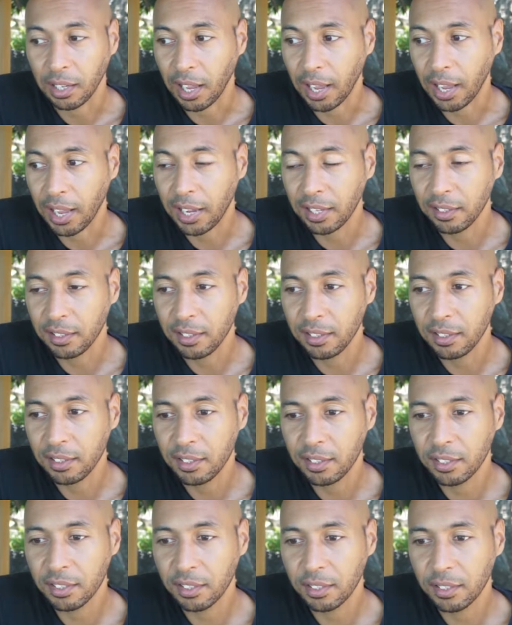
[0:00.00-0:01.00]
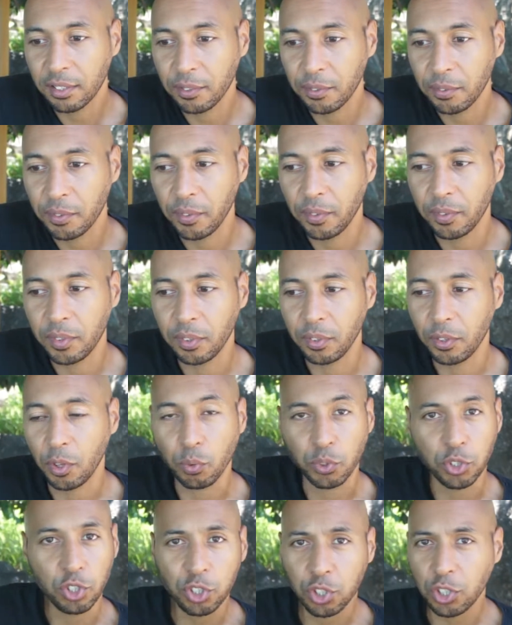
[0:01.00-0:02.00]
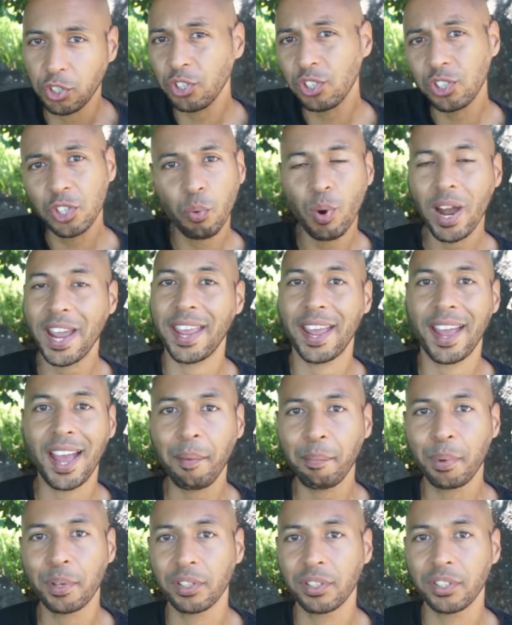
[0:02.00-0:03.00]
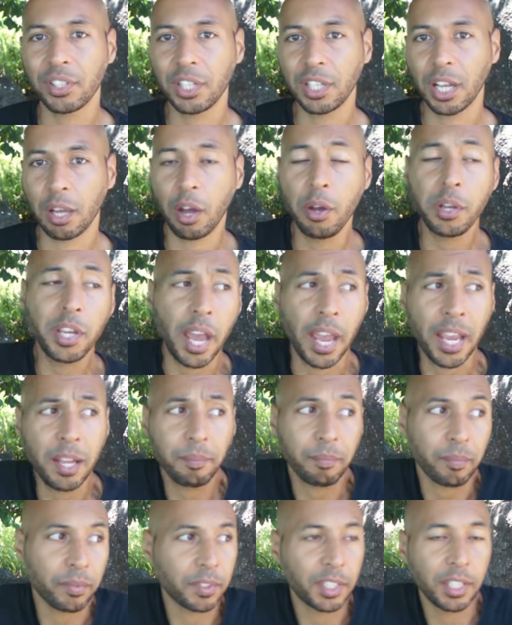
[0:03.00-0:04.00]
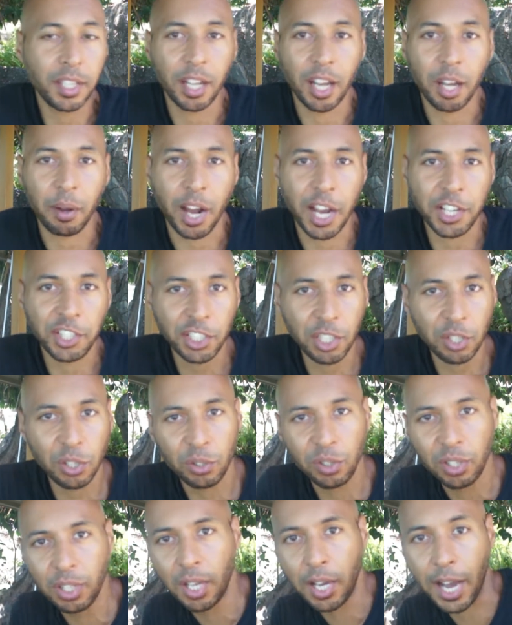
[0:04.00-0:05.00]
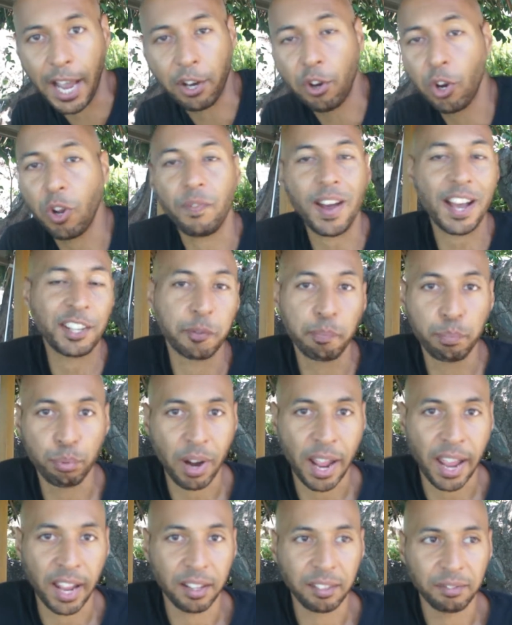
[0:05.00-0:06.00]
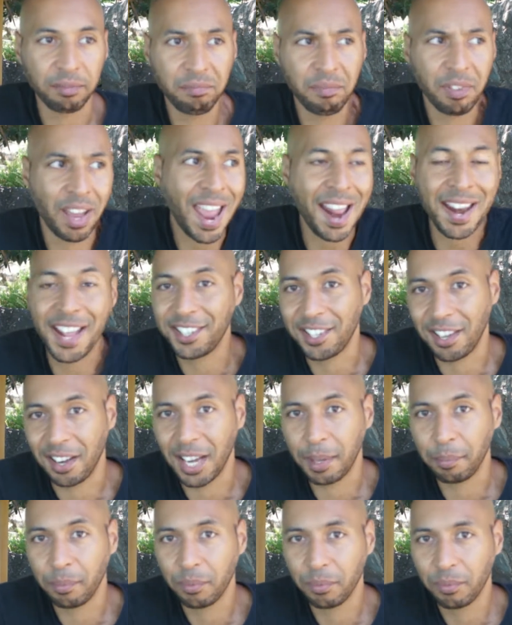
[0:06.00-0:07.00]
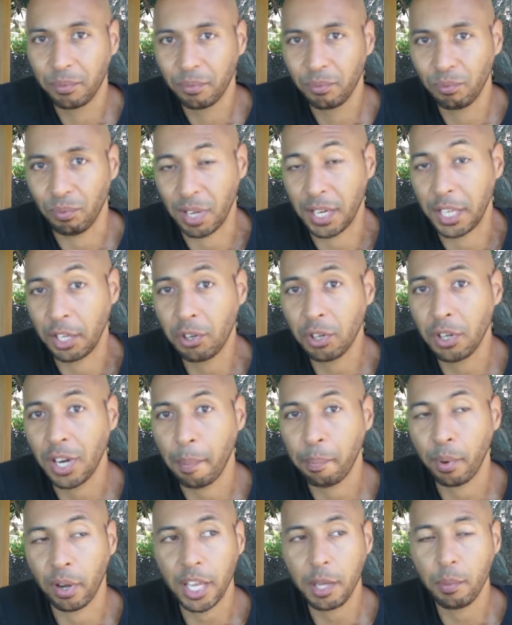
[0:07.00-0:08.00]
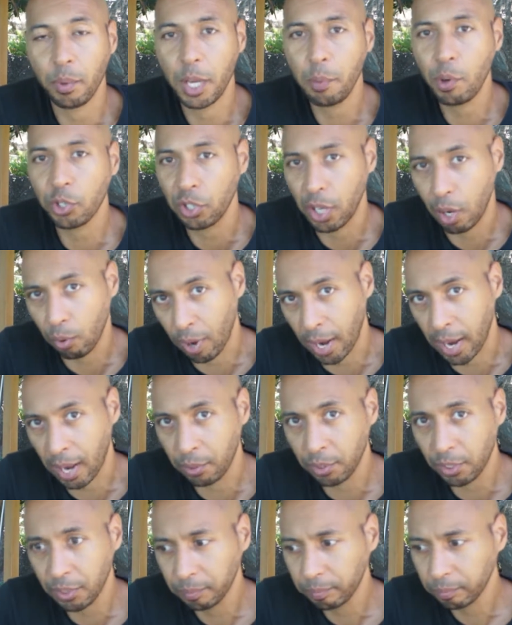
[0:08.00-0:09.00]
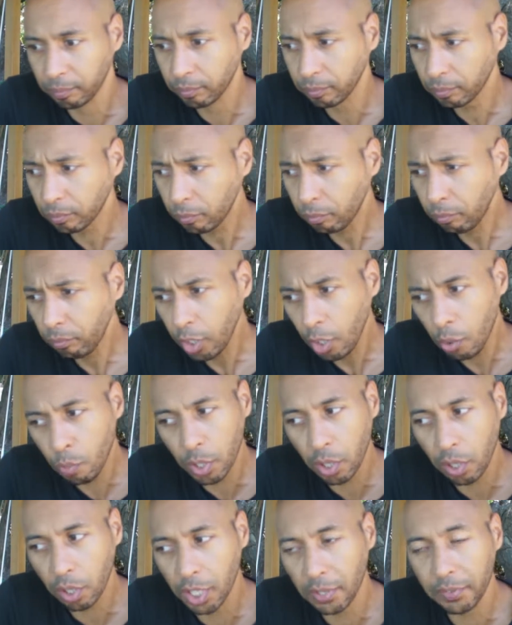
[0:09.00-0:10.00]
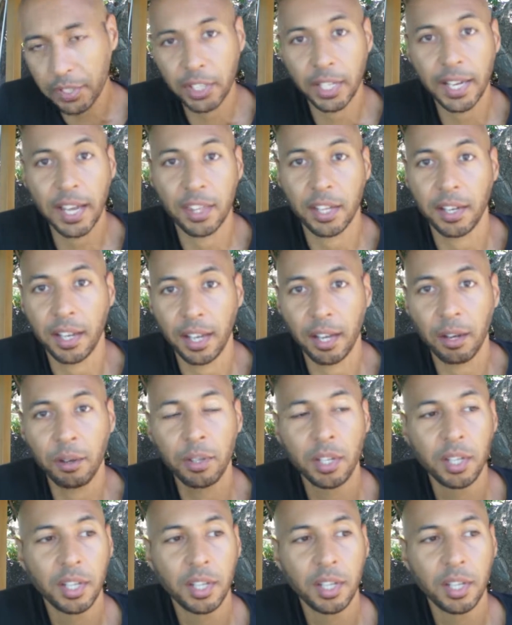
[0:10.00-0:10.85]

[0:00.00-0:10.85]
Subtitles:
And just the way it happened, you know, okay, you know, I could have asked Brett at any time, really, couldn't I? But he wasn't around. We're not living together now,